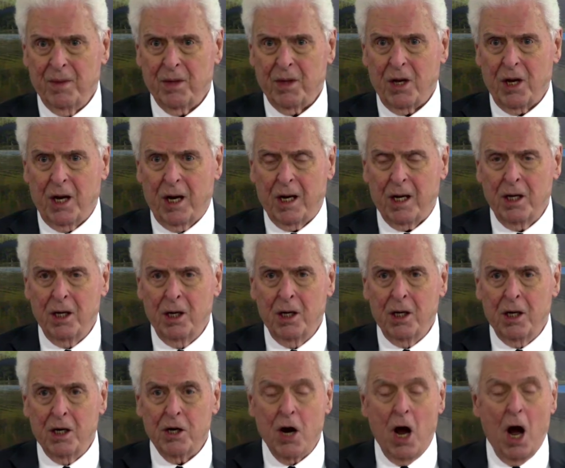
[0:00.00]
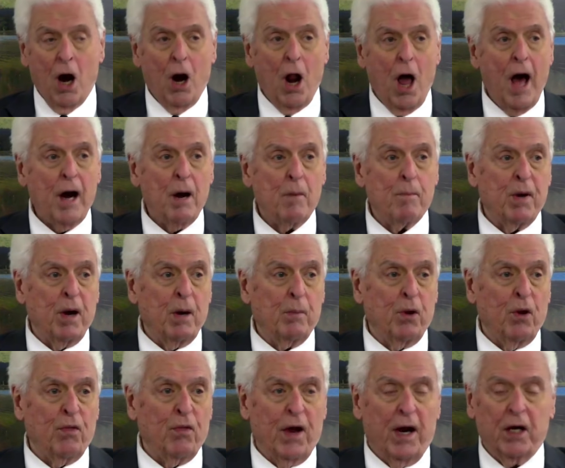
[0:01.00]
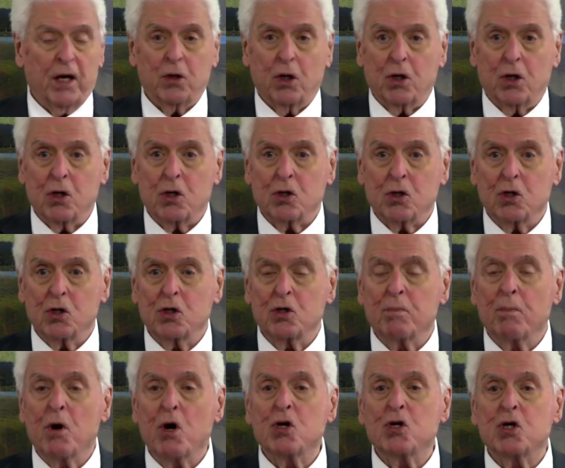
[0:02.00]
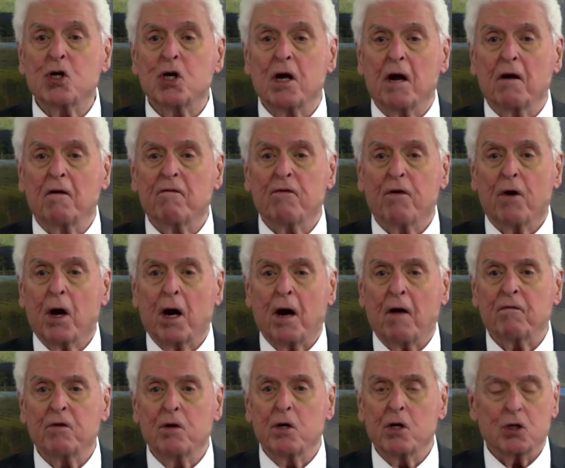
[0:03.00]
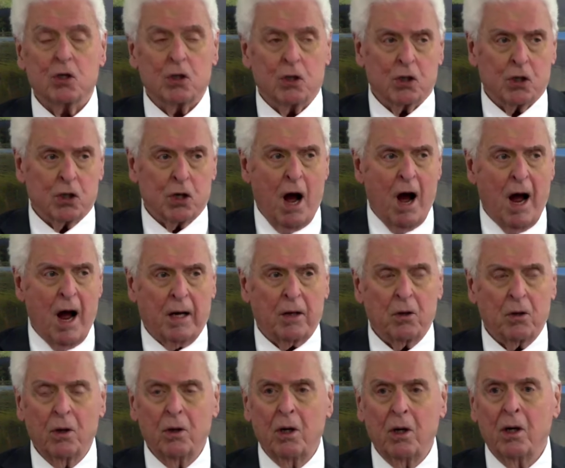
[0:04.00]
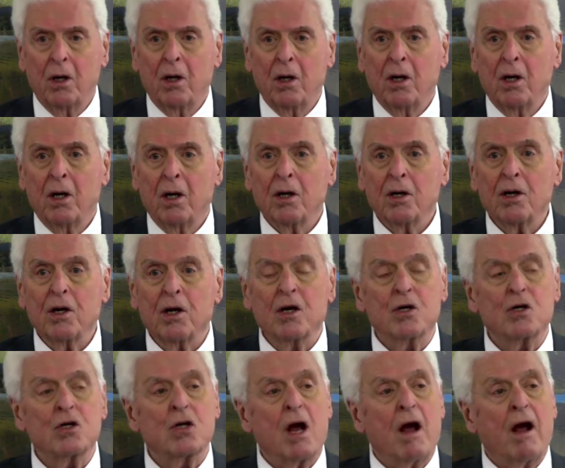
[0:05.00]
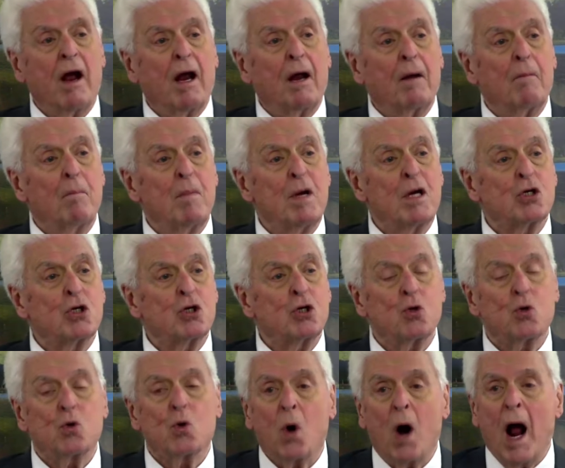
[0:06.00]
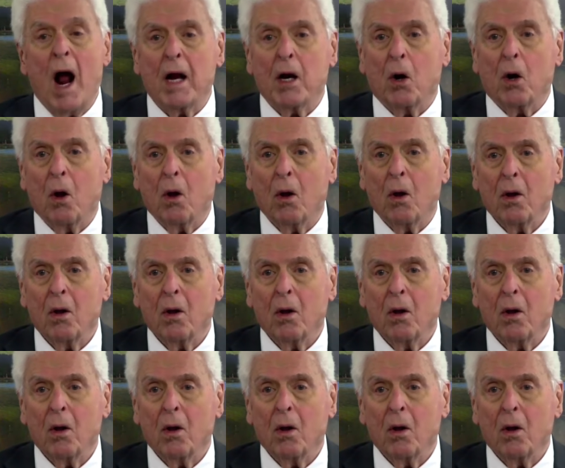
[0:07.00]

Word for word: Okay. Now, a lot of people think that this is mercy and forgiveness. It's not. It's a mistrial.